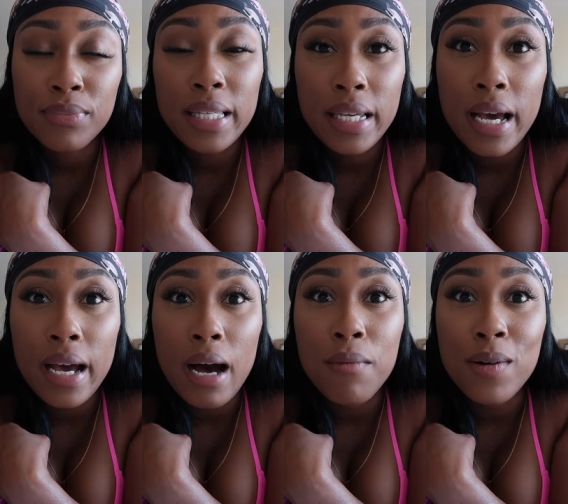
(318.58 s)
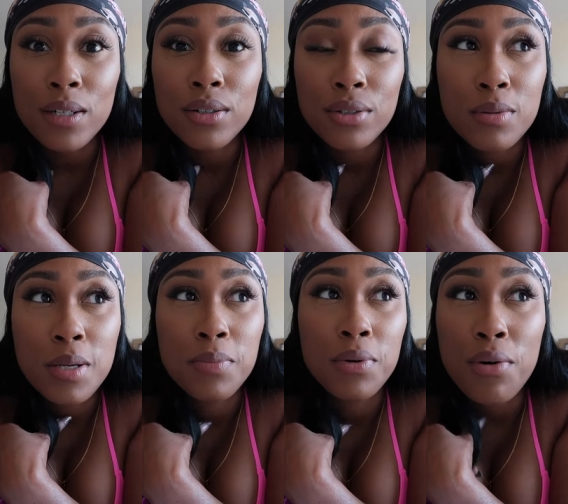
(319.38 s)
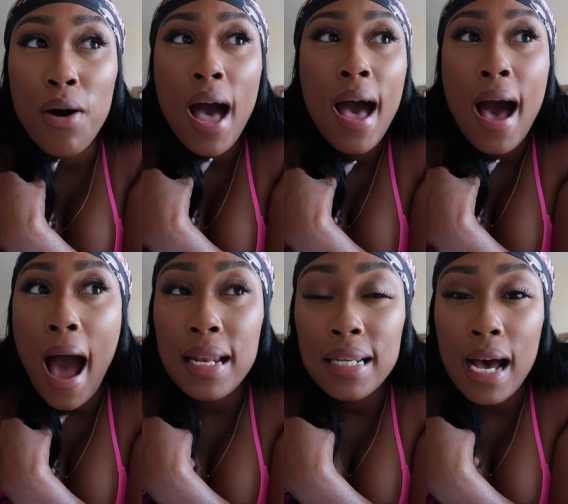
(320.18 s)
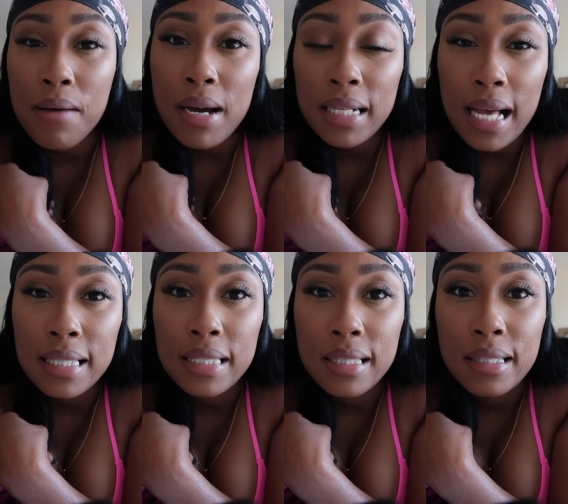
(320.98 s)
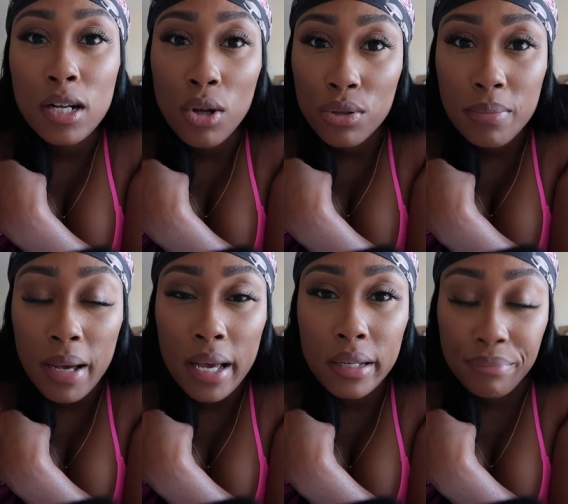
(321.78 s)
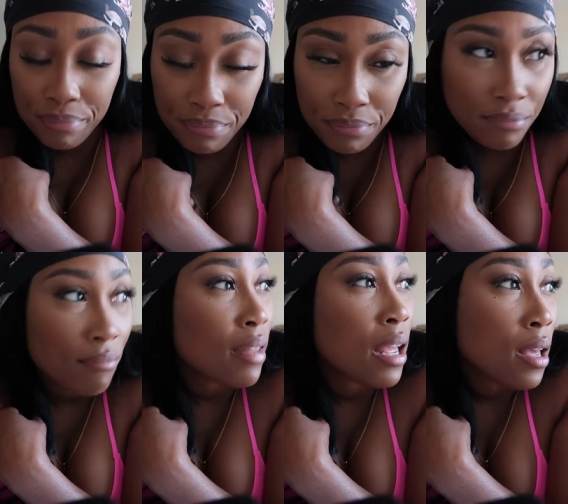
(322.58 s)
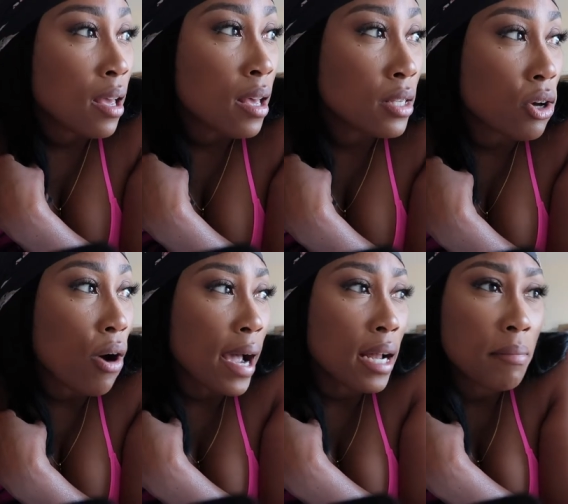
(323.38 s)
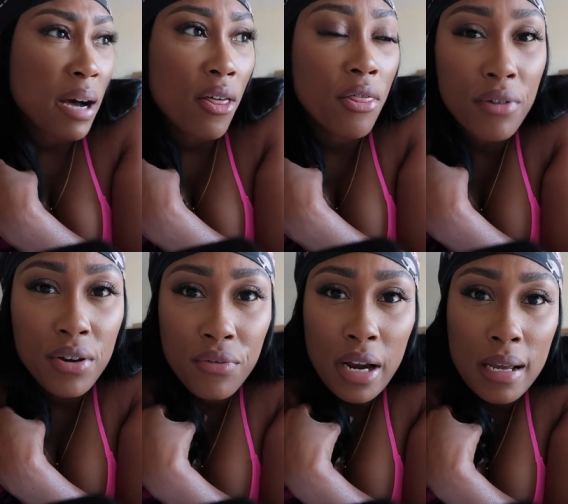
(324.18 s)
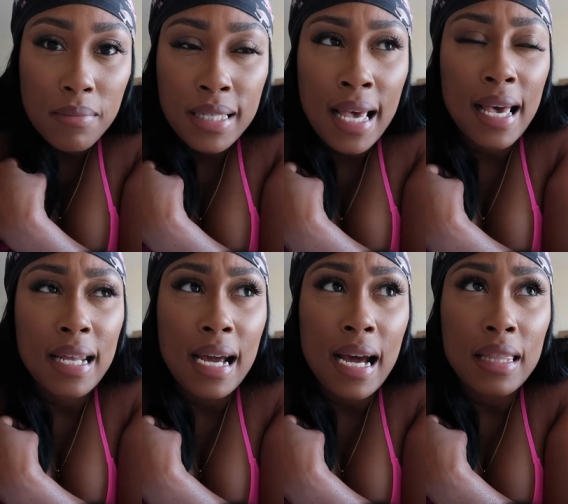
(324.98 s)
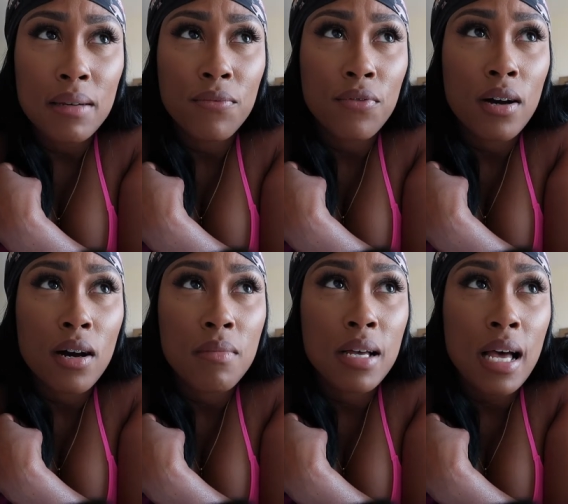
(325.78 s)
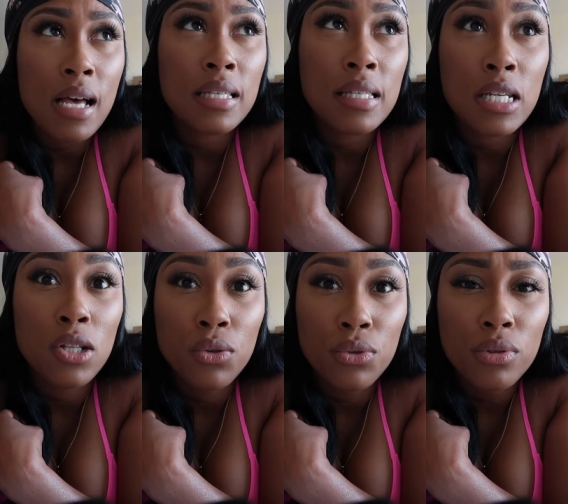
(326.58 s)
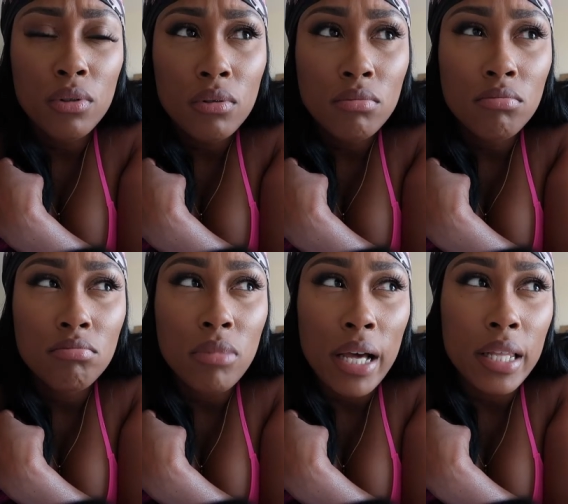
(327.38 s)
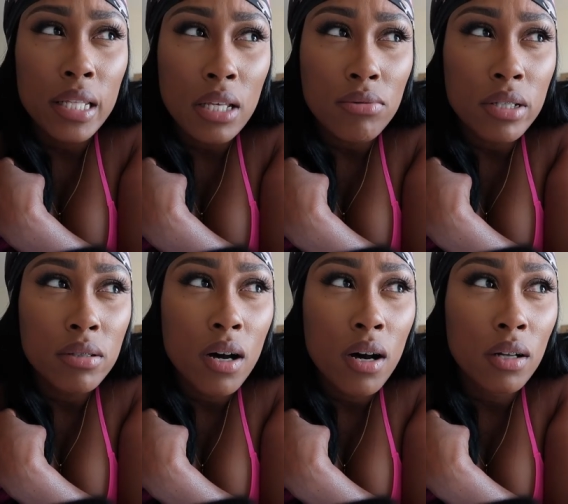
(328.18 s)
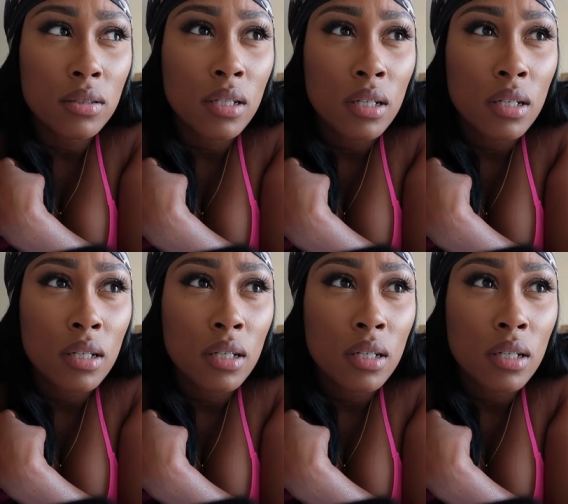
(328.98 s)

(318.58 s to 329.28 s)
yeah, I'm one of those people. I need to have my glasses close by. So I got about 3 frames, and I got them from Zeelool, I think that's what it's called.